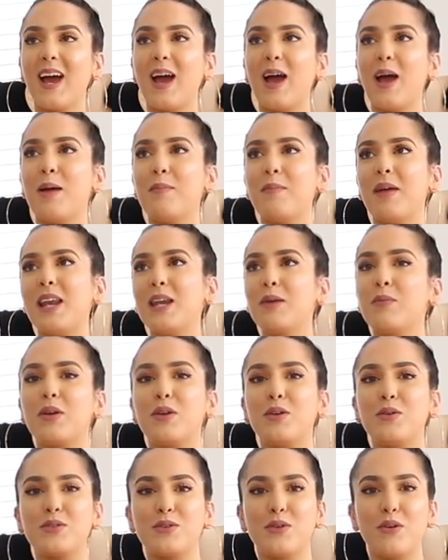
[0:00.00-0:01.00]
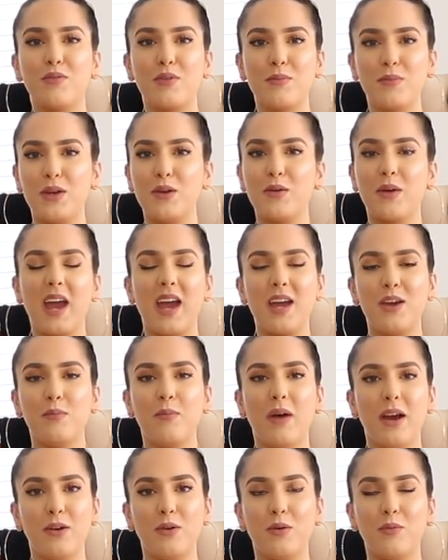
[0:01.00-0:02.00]
anyone who's not from the UK, you
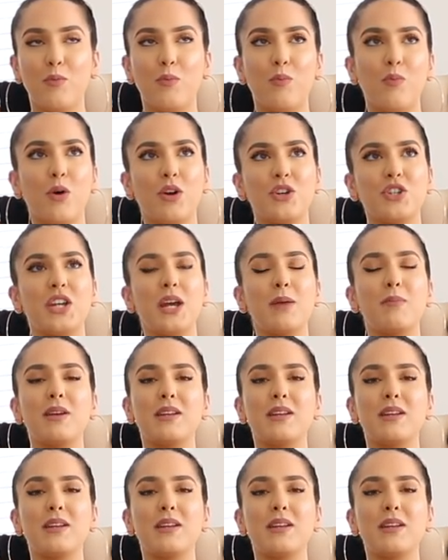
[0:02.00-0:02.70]
might not watch it,